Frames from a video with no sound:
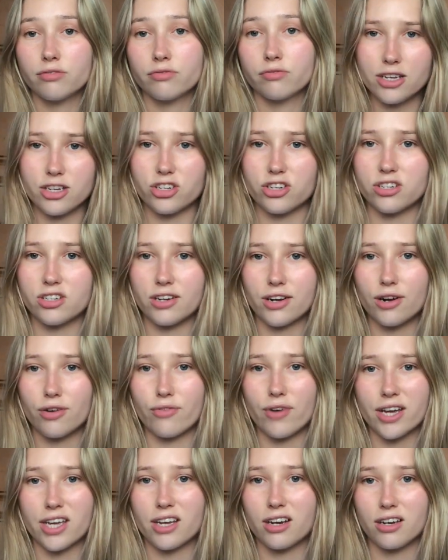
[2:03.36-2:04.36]
It's just like a
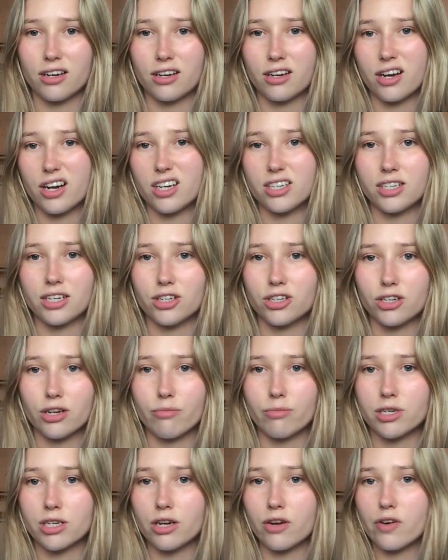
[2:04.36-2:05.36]
regular kind of t-shirt
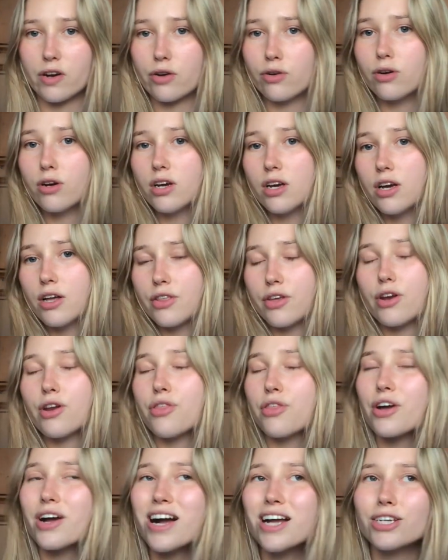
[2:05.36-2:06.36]
material. The only
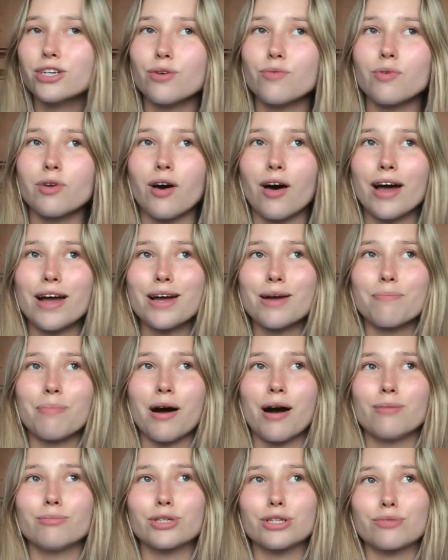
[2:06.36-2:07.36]
thing I don't like, but
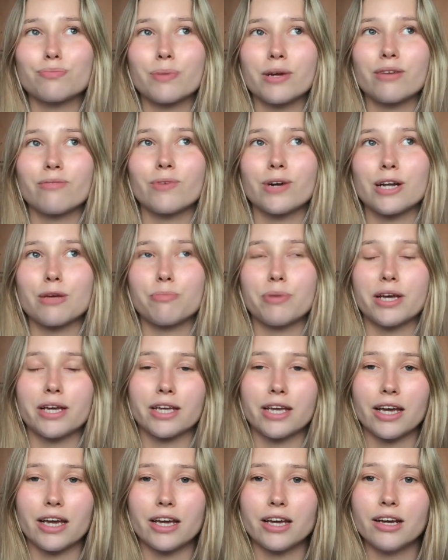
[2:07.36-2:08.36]
I'm just being really
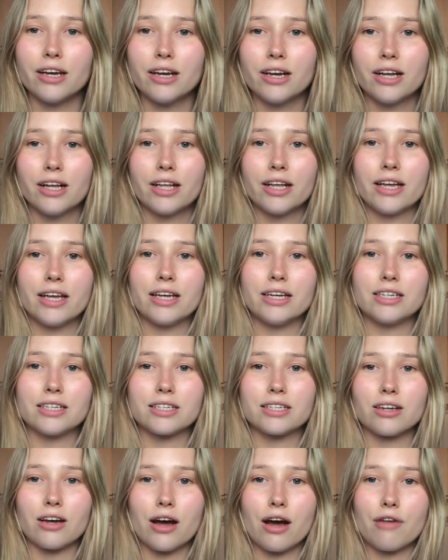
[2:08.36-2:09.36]
picky,
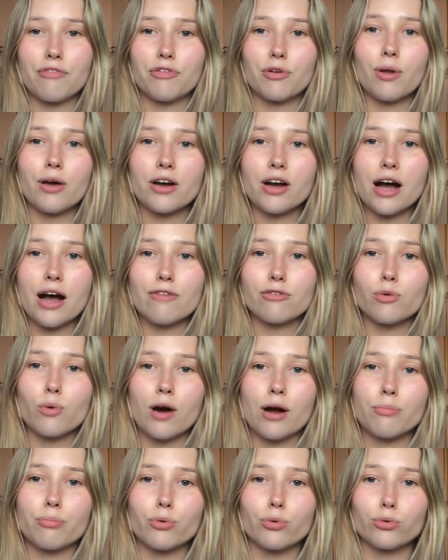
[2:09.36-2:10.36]
is I feel like I have
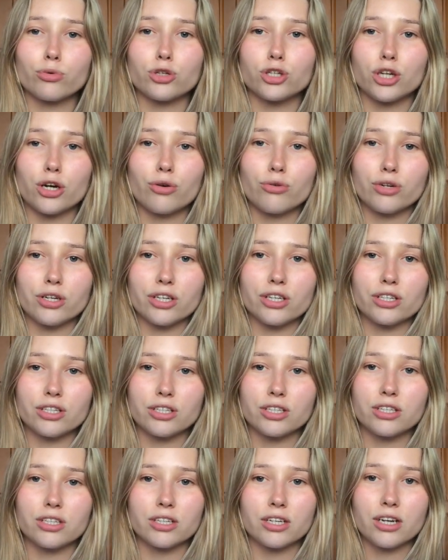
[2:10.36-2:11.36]
quite broad
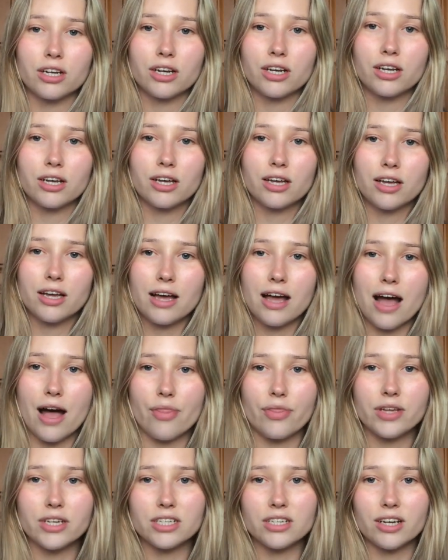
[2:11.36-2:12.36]
shoulders and
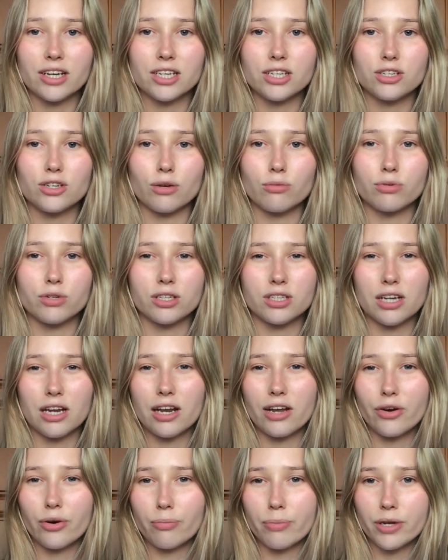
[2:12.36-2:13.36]
this like stops just a
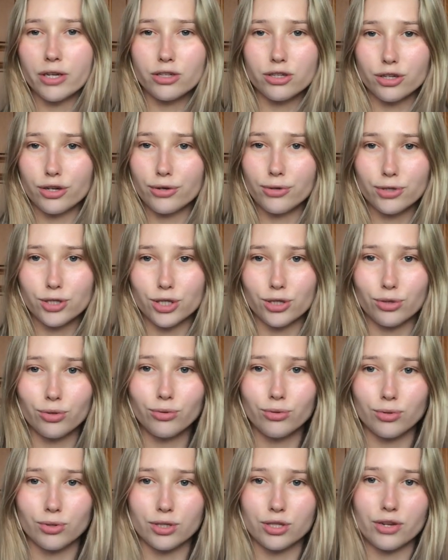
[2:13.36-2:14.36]
little bit too
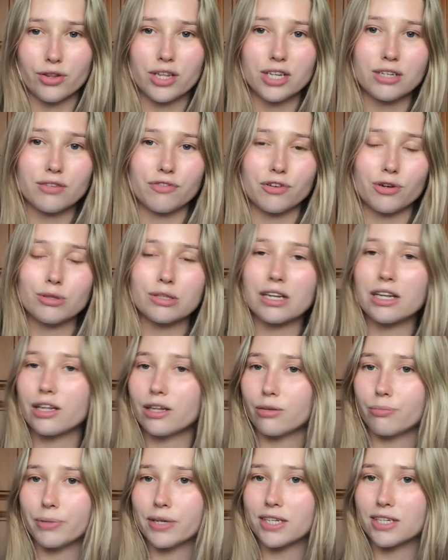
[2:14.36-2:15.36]
short. So this feels a
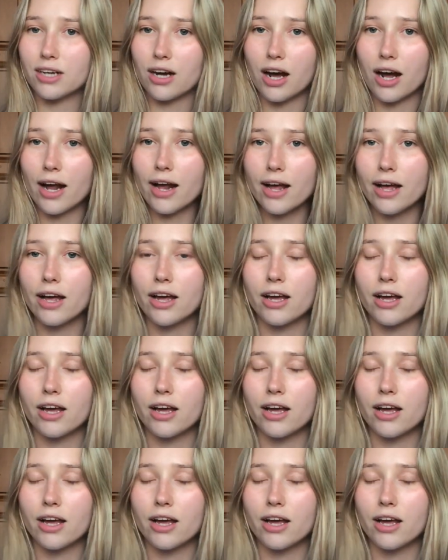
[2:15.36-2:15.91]
little bit tight.